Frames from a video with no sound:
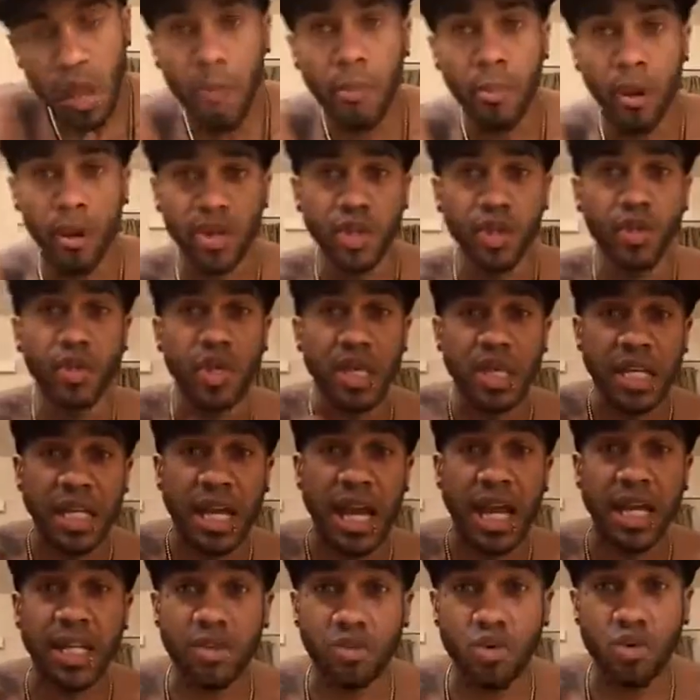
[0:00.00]
But you can
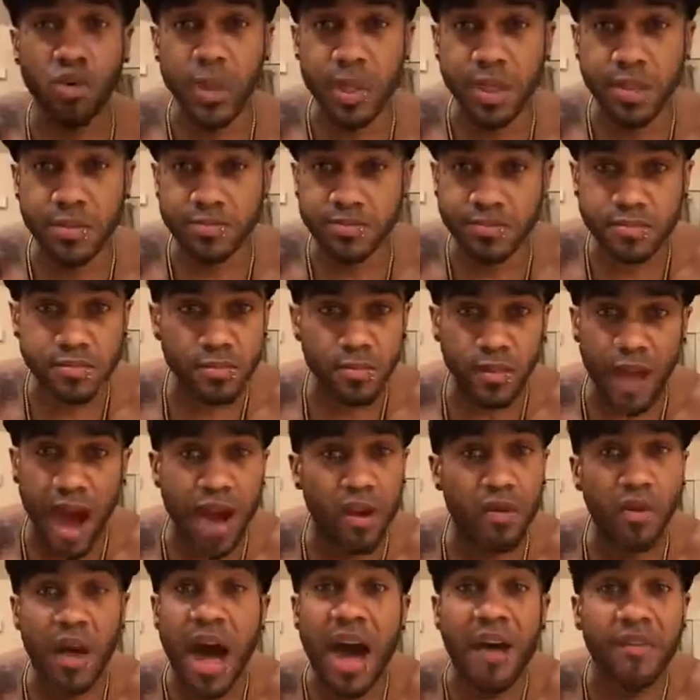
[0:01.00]
get through it. I
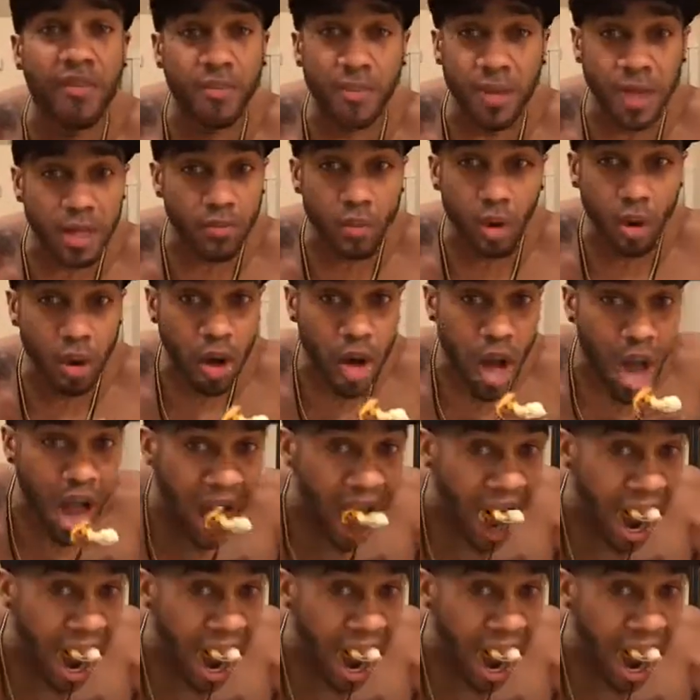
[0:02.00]
don't have them anymore.